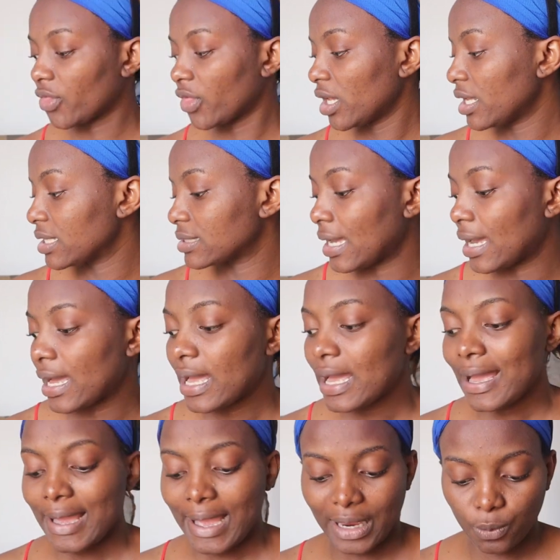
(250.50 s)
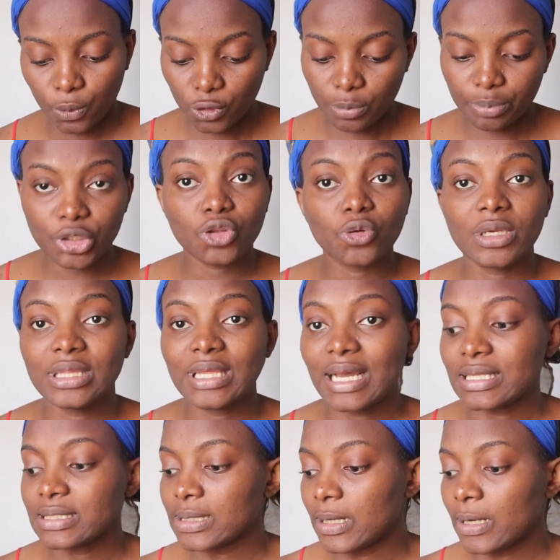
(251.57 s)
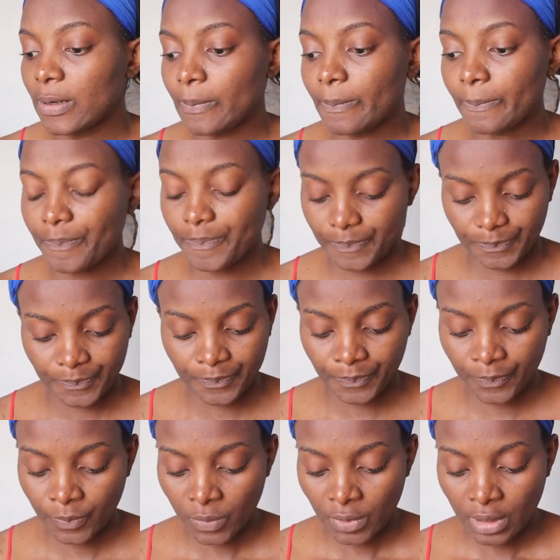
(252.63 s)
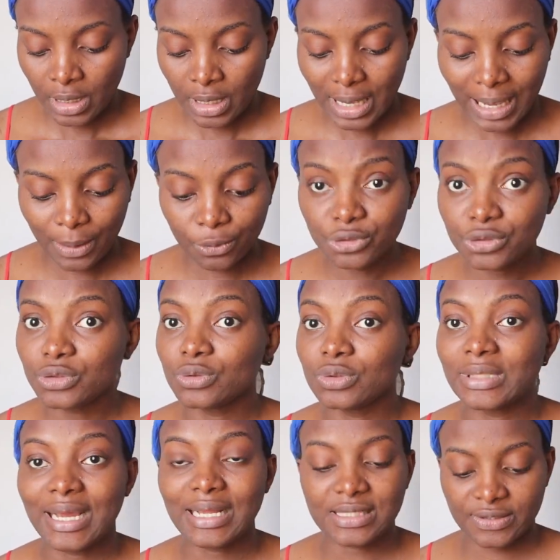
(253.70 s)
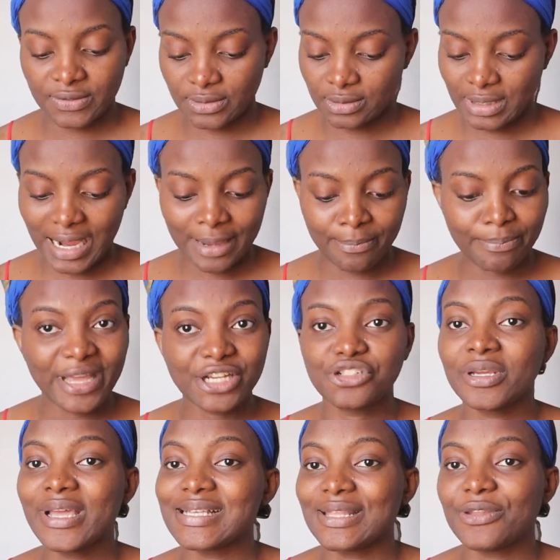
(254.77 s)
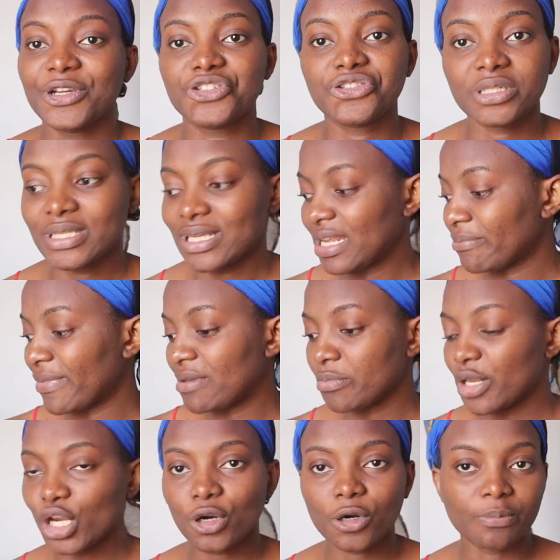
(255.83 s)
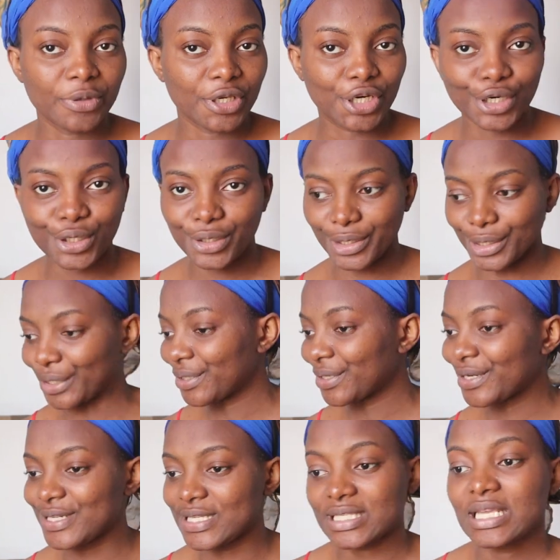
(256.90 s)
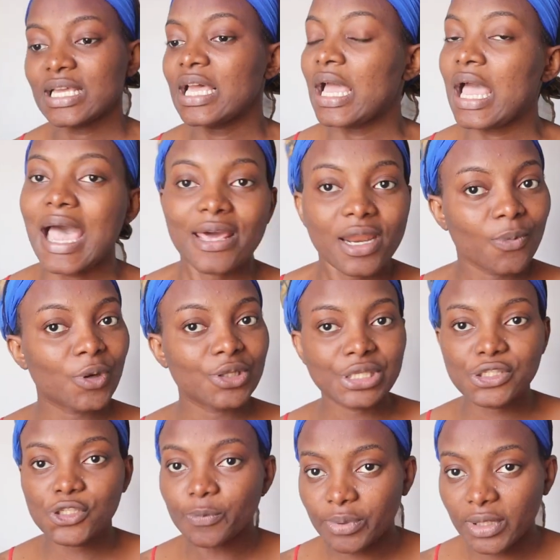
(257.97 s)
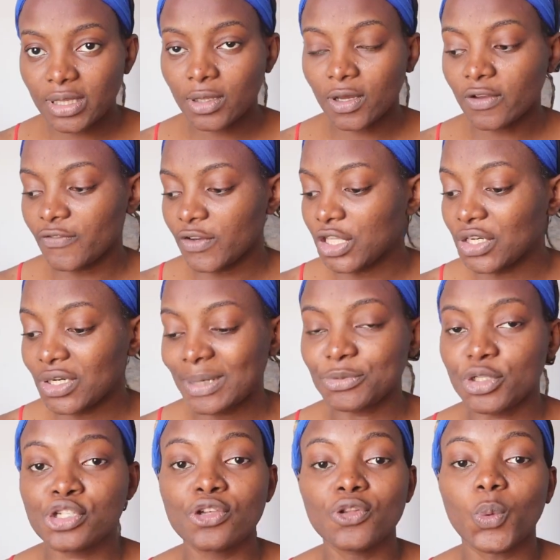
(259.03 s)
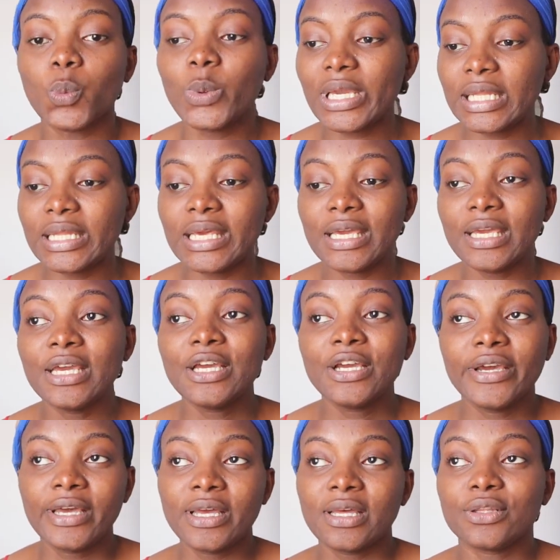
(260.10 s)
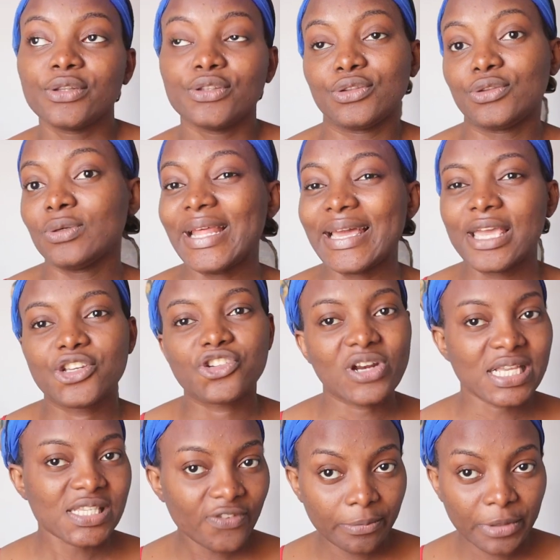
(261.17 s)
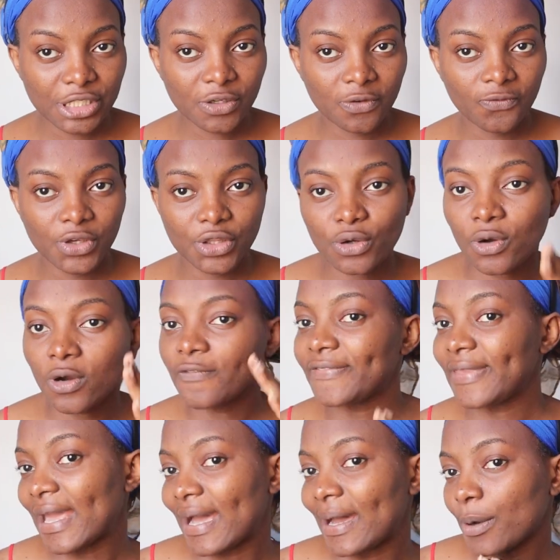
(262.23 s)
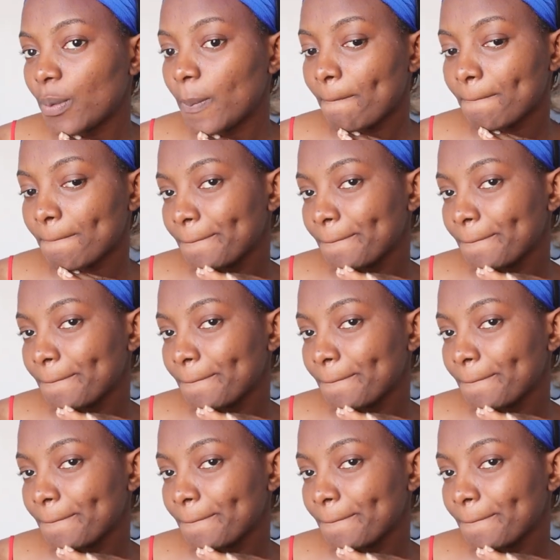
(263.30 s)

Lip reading: the thing is that I wouldn't be doing that. I wouldn't do that. I bet you guys are not interested in my makeup because I don't want this to be a long video. I'm just gonna quickly do like a transformation video of now